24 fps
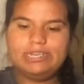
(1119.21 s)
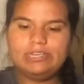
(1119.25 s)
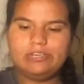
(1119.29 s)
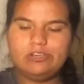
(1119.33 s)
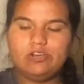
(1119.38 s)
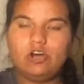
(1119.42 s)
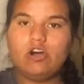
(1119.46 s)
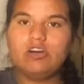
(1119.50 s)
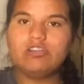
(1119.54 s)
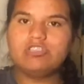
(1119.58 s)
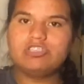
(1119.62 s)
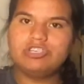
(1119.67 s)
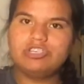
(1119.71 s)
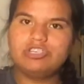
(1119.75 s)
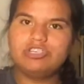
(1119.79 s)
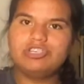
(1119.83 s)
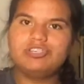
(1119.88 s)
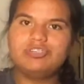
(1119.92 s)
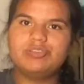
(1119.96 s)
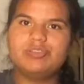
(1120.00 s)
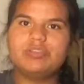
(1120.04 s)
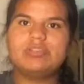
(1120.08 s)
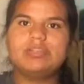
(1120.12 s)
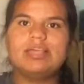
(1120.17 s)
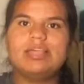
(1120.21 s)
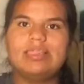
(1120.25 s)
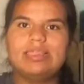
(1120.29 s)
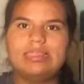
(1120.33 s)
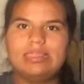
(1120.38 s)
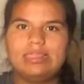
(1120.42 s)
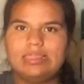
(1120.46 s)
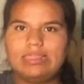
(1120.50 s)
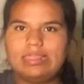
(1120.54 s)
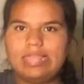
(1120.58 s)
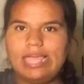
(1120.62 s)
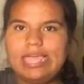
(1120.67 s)
in an altar just
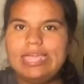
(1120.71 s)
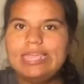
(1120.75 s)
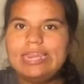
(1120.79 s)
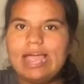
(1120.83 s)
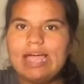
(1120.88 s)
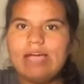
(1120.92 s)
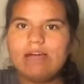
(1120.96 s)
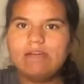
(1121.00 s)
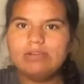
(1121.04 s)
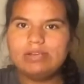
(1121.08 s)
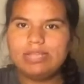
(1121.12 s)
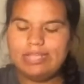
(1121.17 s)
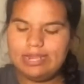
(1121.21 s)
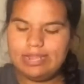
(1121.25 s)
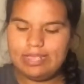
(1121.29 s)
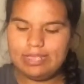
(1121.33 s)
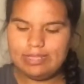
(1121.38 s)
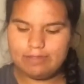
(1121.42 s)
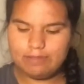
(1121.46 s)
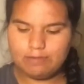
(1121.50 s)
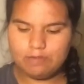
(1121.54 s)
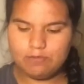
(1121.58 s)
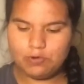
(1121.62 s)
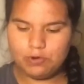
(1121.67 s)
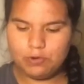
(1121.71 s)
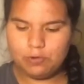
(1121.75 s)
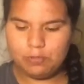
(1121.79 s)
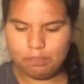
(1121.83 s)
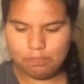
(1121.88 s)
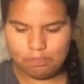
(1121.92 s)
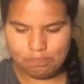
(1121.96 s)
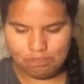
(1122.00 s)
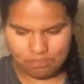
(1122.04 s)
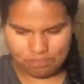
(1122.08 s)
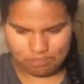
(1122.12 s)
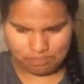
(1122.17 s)
laid out in his room.